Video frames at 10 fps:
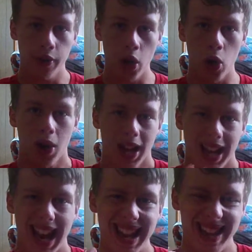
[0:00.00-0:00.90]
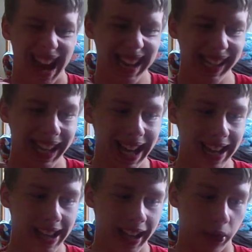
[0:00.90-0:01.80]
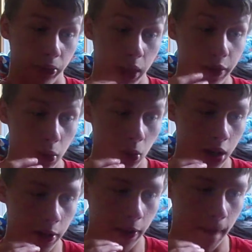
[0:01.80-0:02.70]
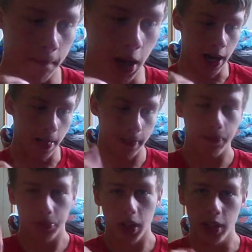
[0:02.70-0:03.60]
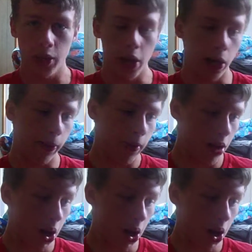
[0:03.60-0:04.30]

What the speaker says: So, and I didn't get any like recent ones, but you know.